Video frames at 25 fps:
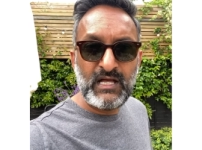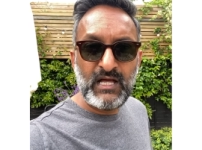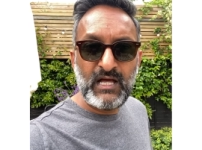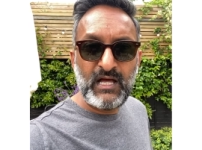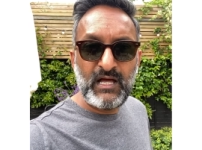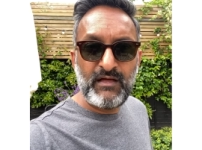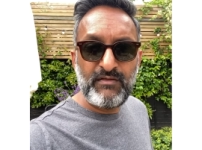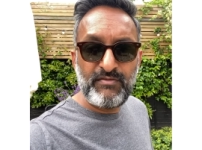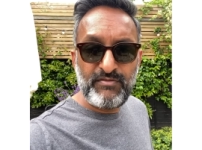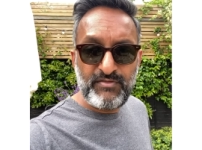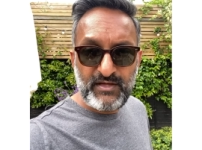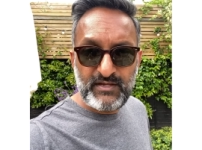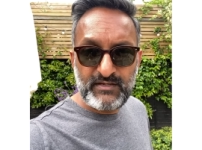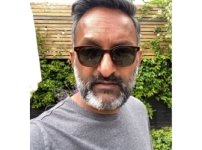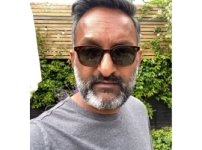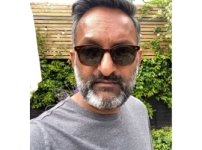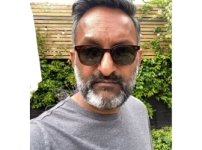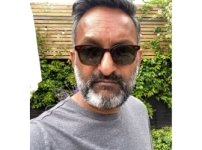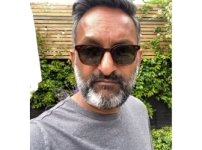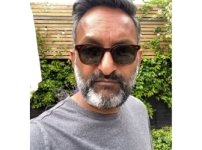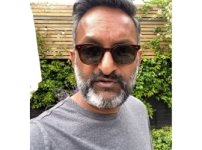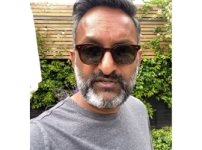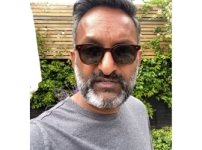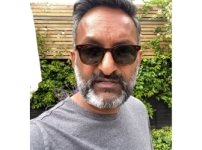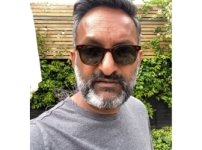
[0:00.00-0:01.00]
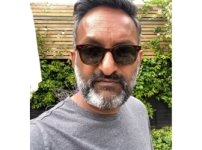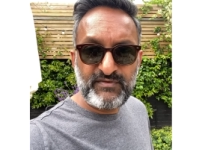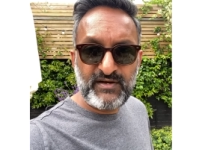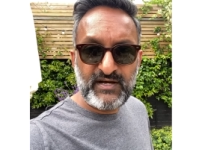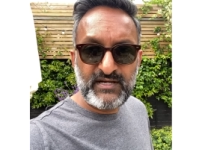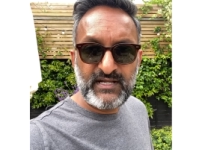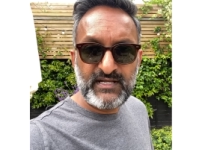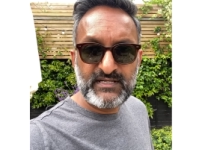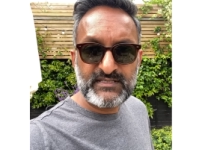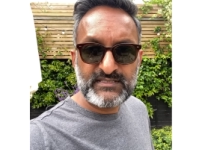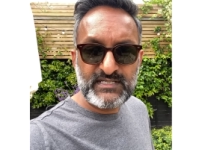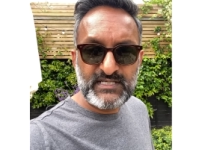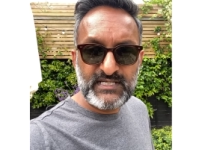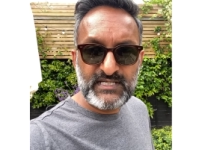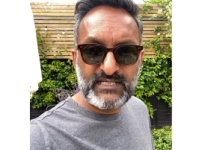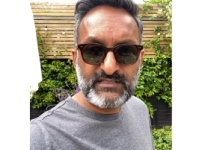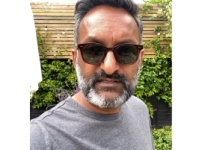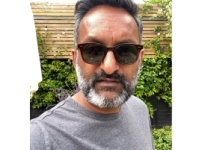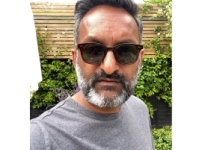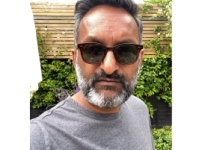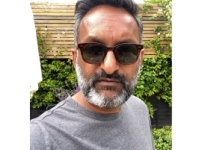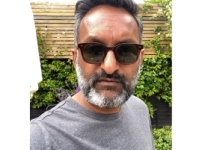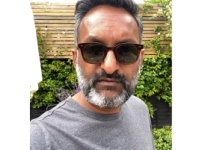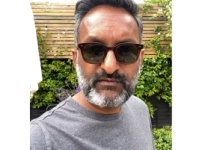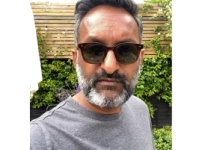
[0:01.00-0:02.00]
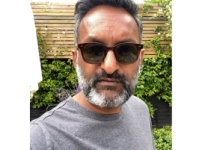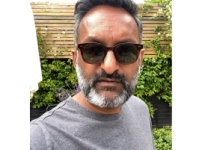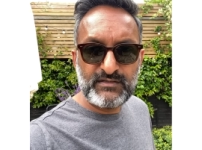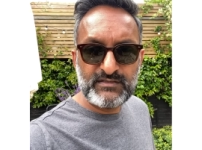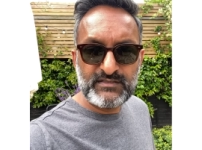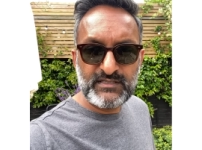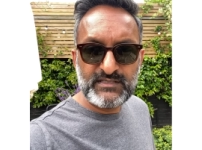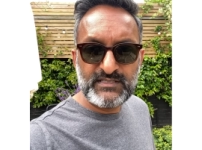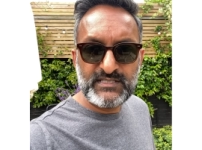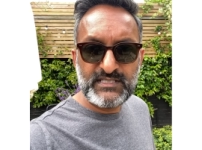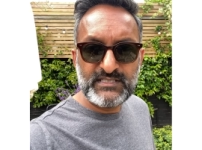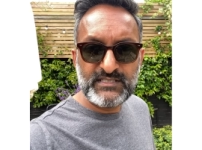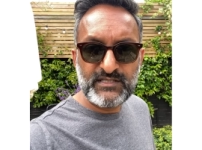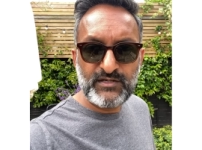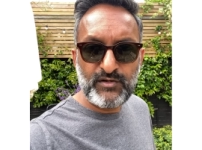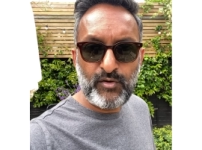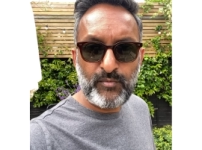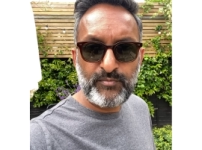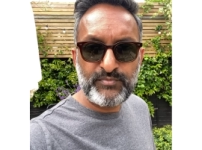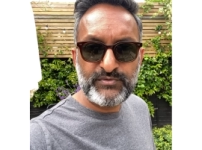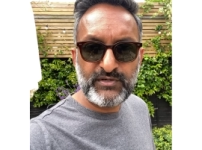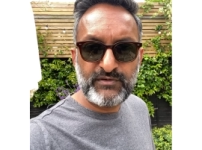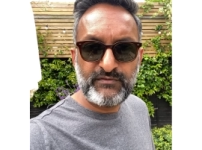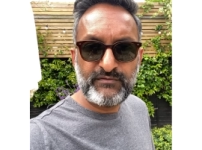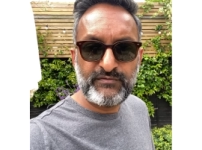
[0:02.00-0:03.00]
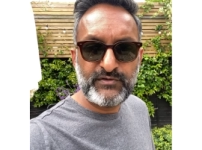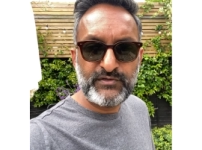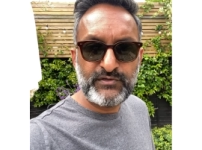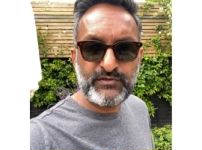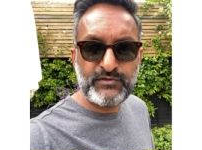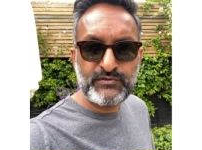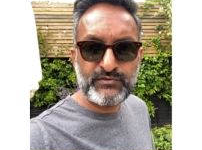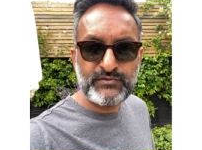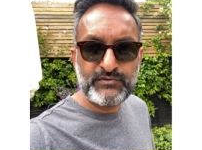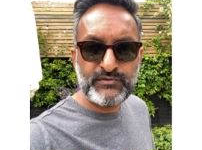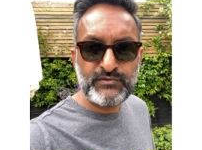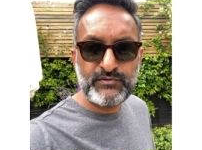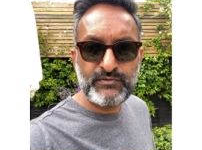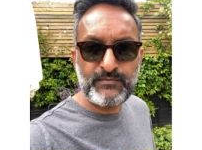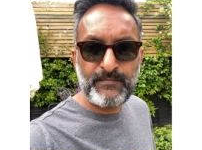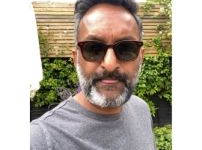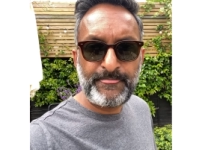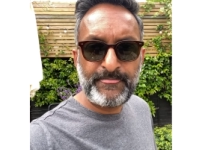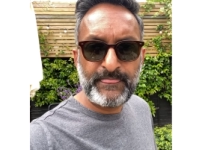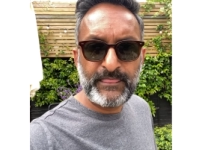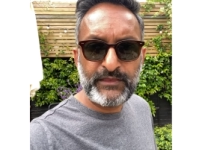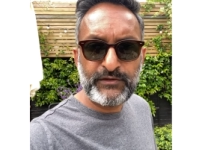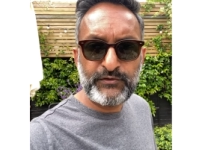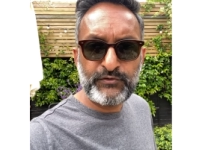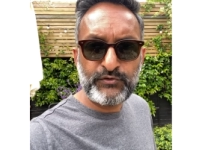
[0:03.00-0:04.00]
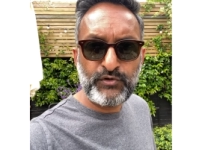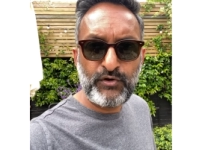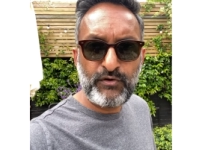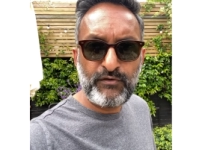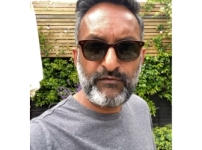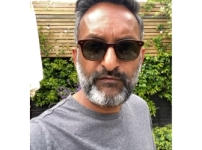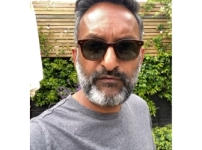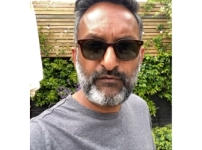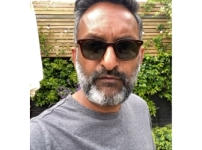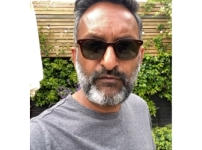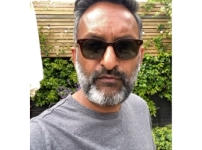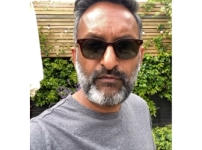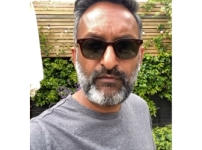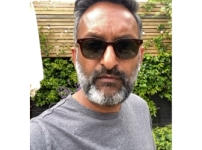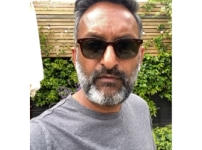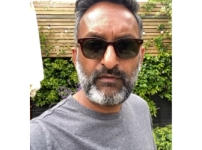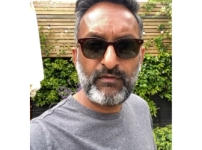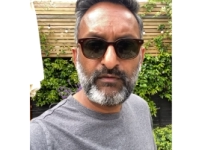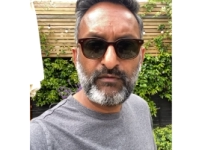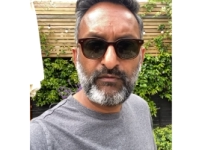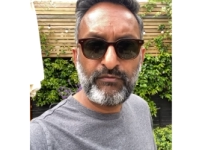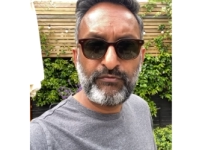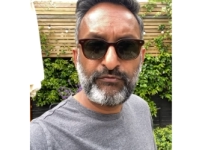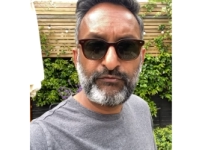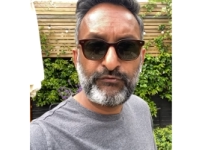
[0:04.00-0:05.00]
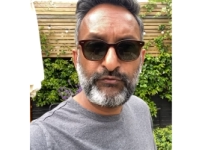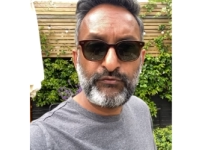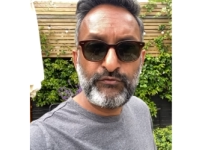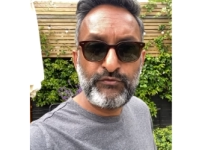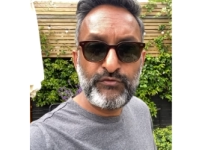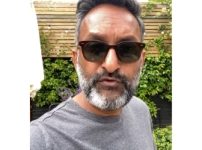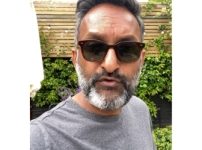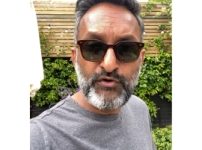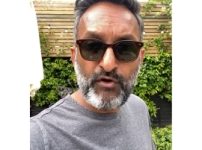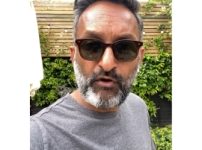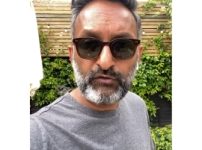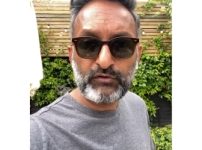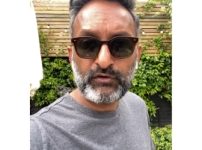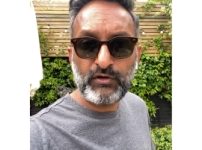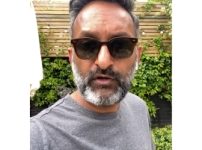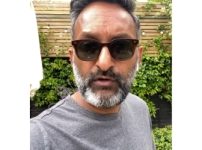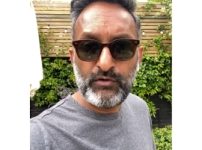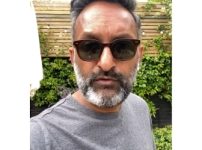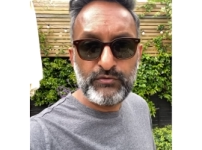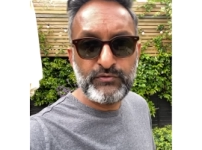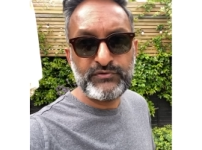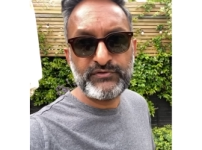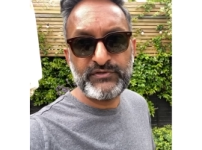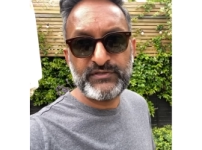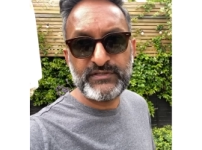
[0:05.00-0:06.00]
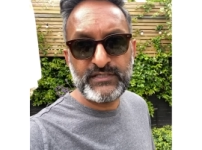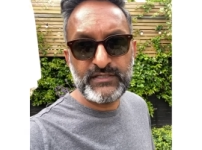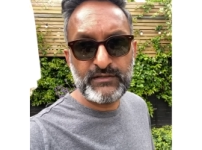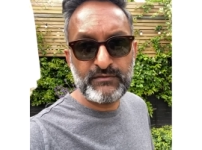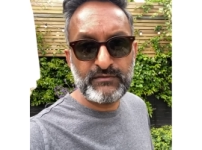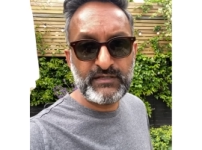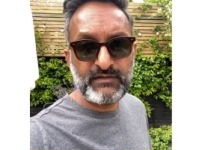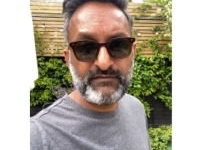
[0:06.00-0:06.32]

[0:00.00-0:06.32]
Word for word: and uh, then bridging finance is a, is a decent option for you to, to go for, to not lose a deal.